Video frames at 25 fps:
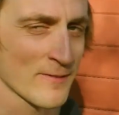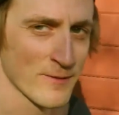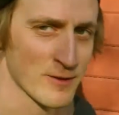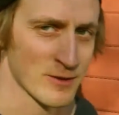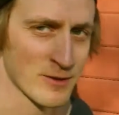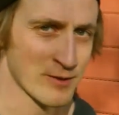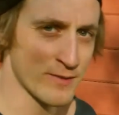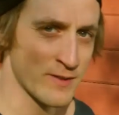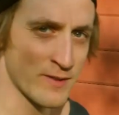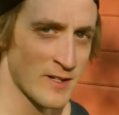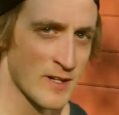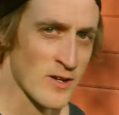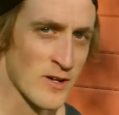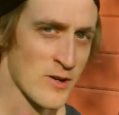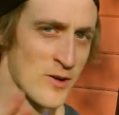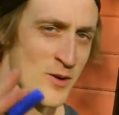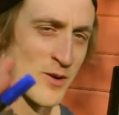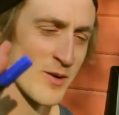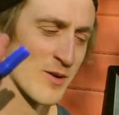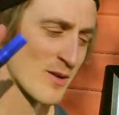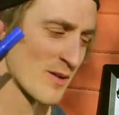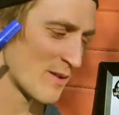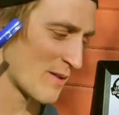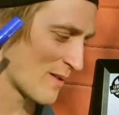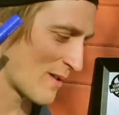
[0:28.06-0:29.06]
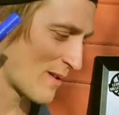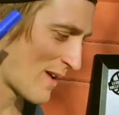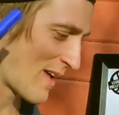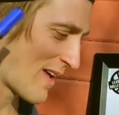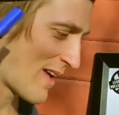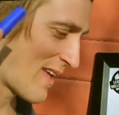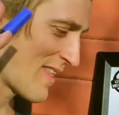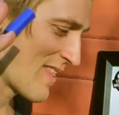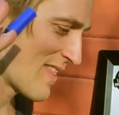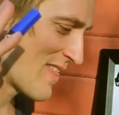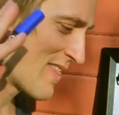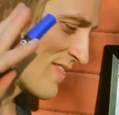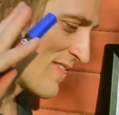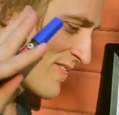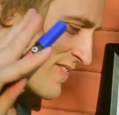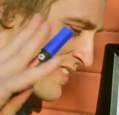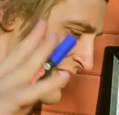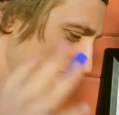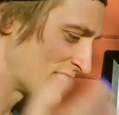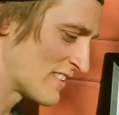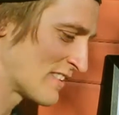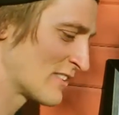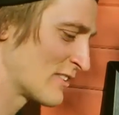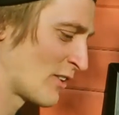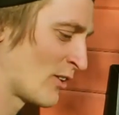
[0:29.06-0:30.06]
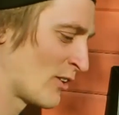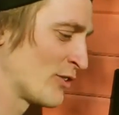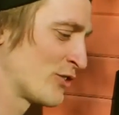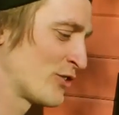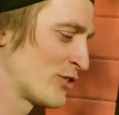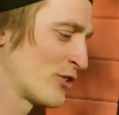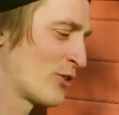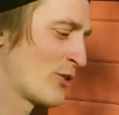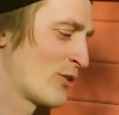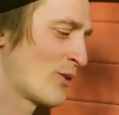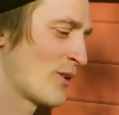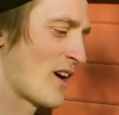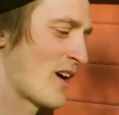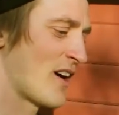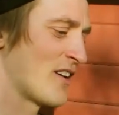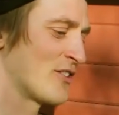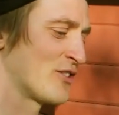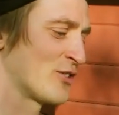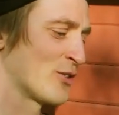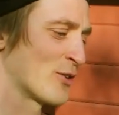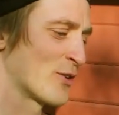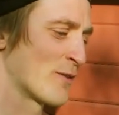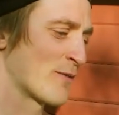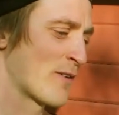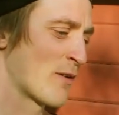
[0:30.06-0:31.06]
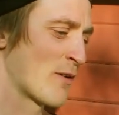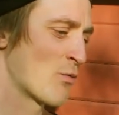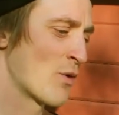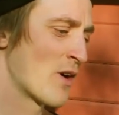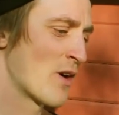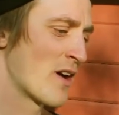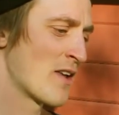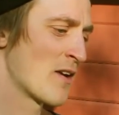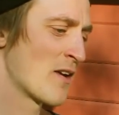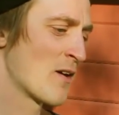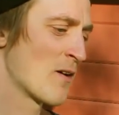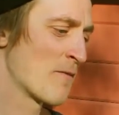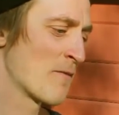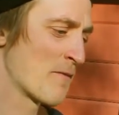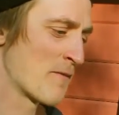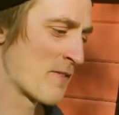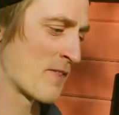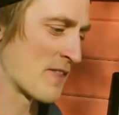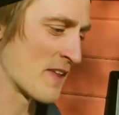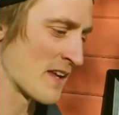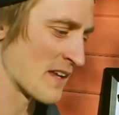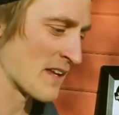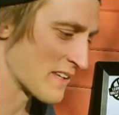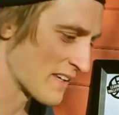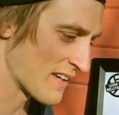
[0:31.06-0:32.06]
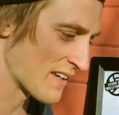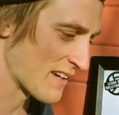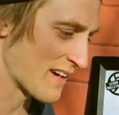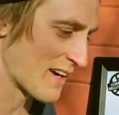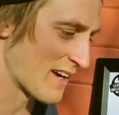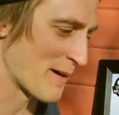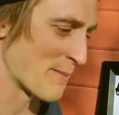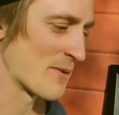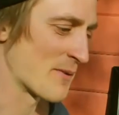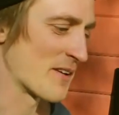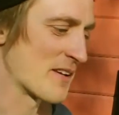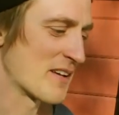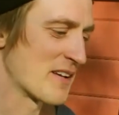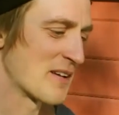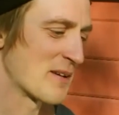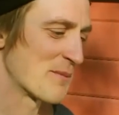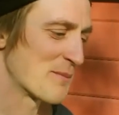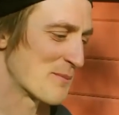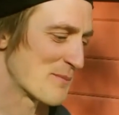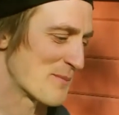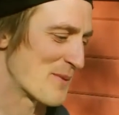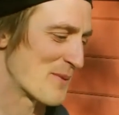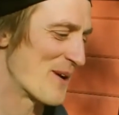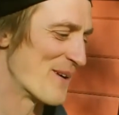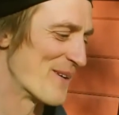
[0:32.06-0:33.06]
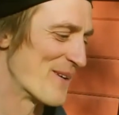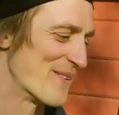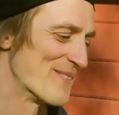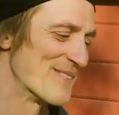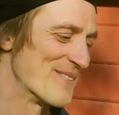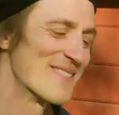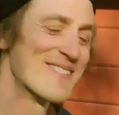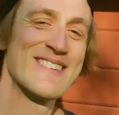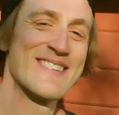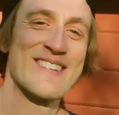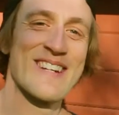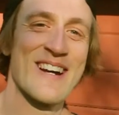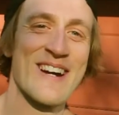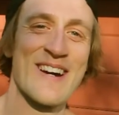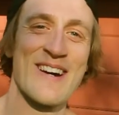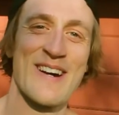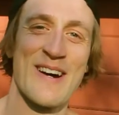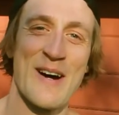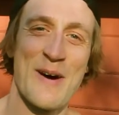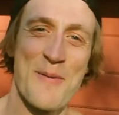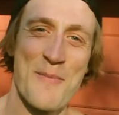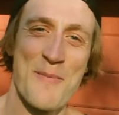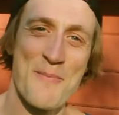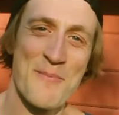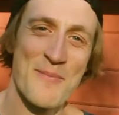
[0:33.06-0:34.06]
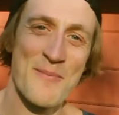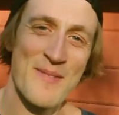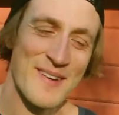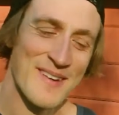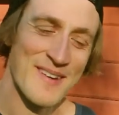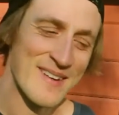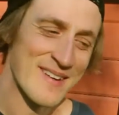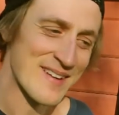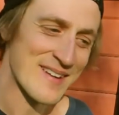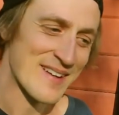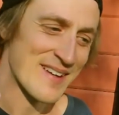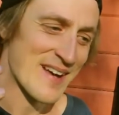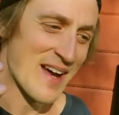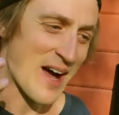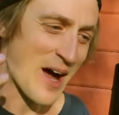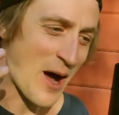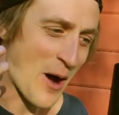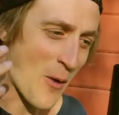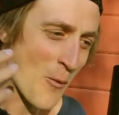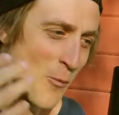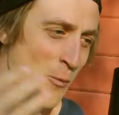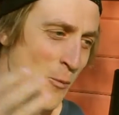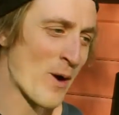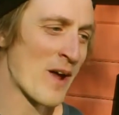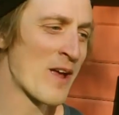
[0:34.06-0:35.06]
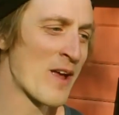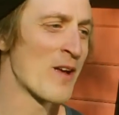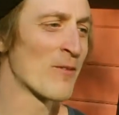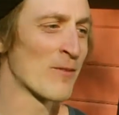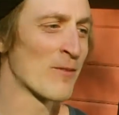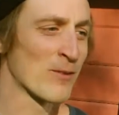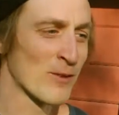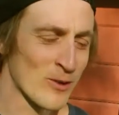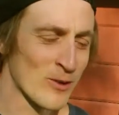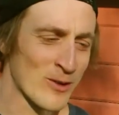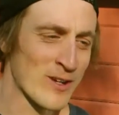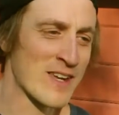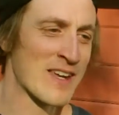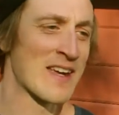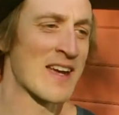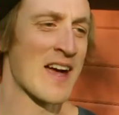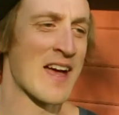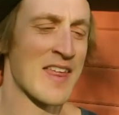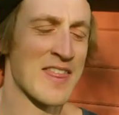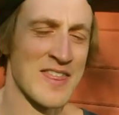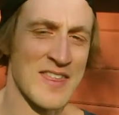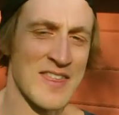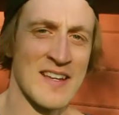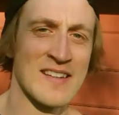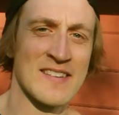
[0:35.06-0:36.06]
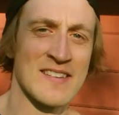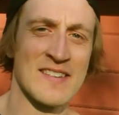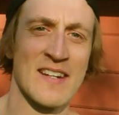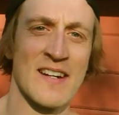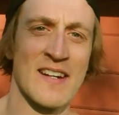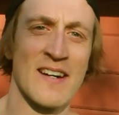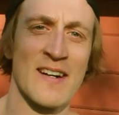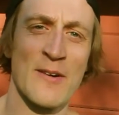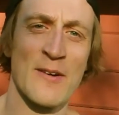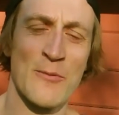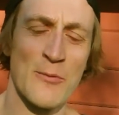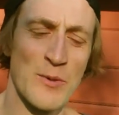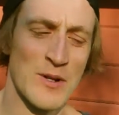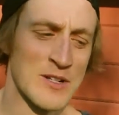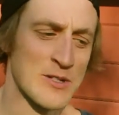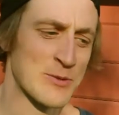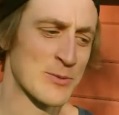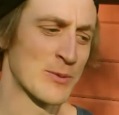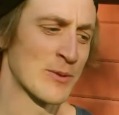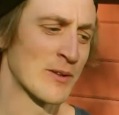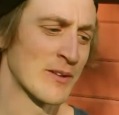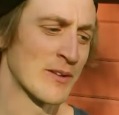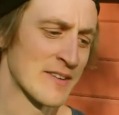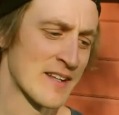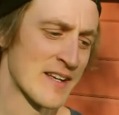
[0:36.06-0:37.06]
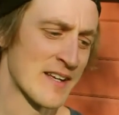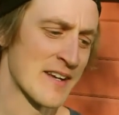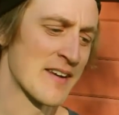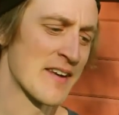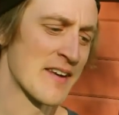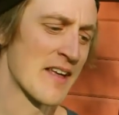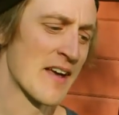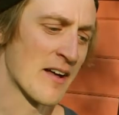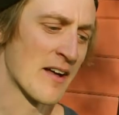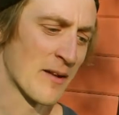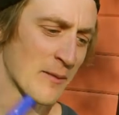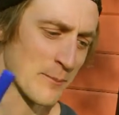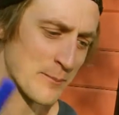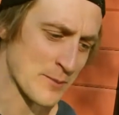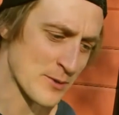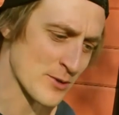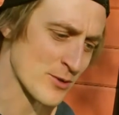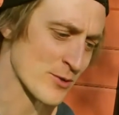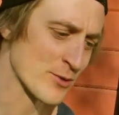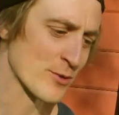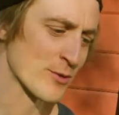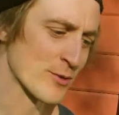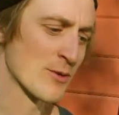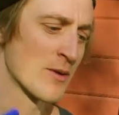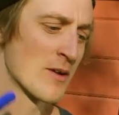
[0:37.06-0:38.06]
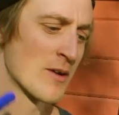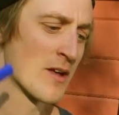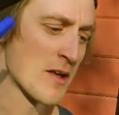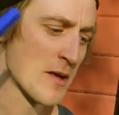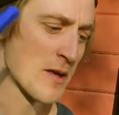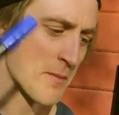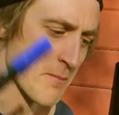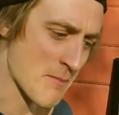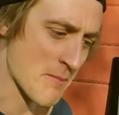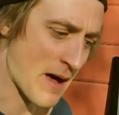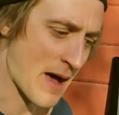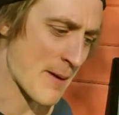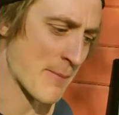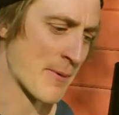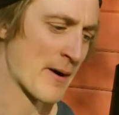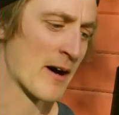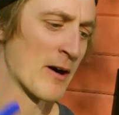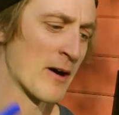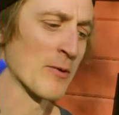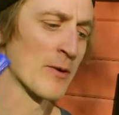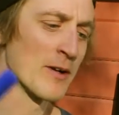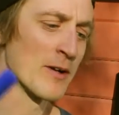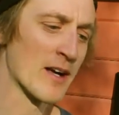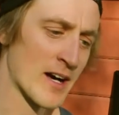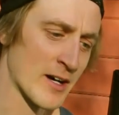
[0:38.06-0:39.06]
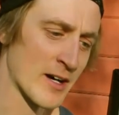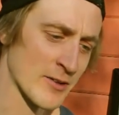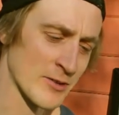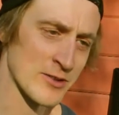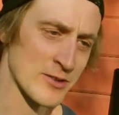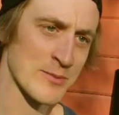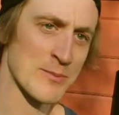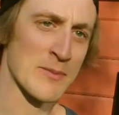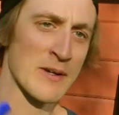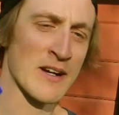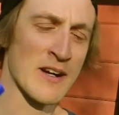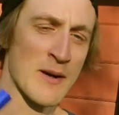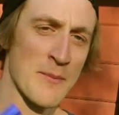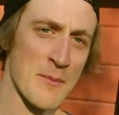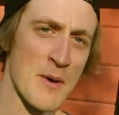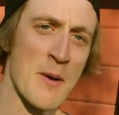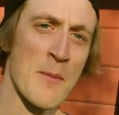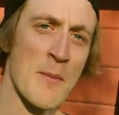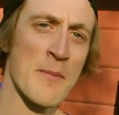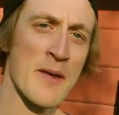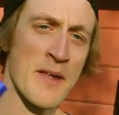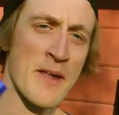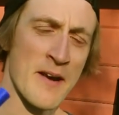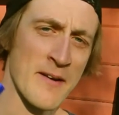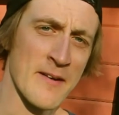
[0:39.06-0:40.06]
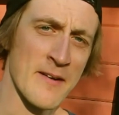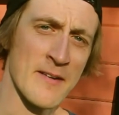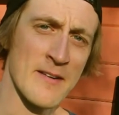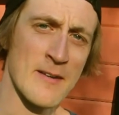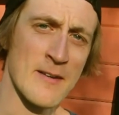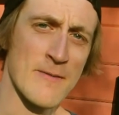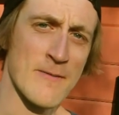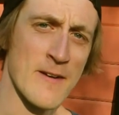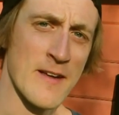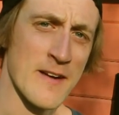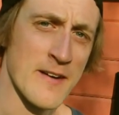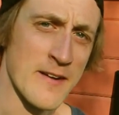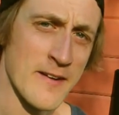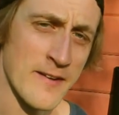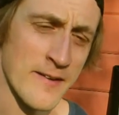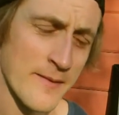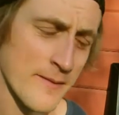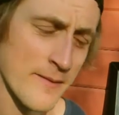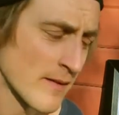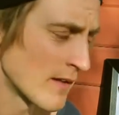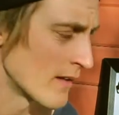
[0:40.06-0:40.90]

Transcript: first video, this is also a sort of a way of thinking. I'm gonna share a way of looking at things here, which will then help you map out how to become a better defender